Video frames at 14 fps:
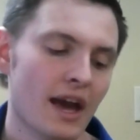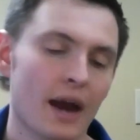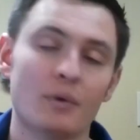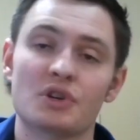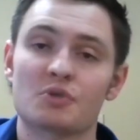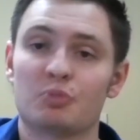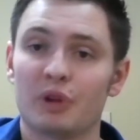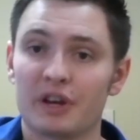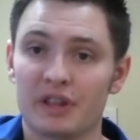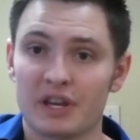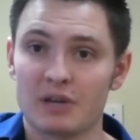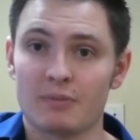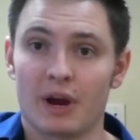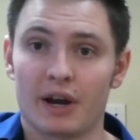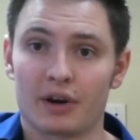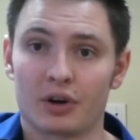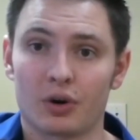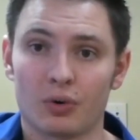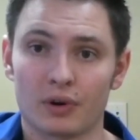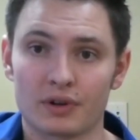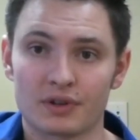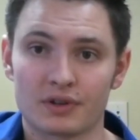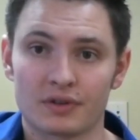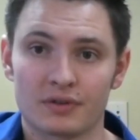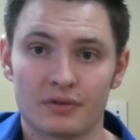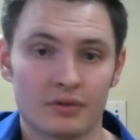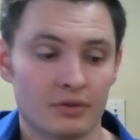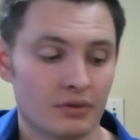and we just play the E minor chorus.
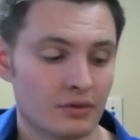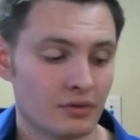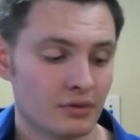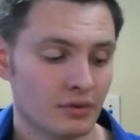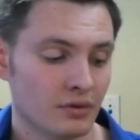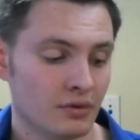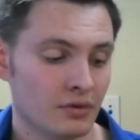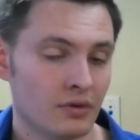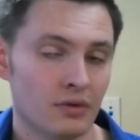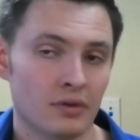And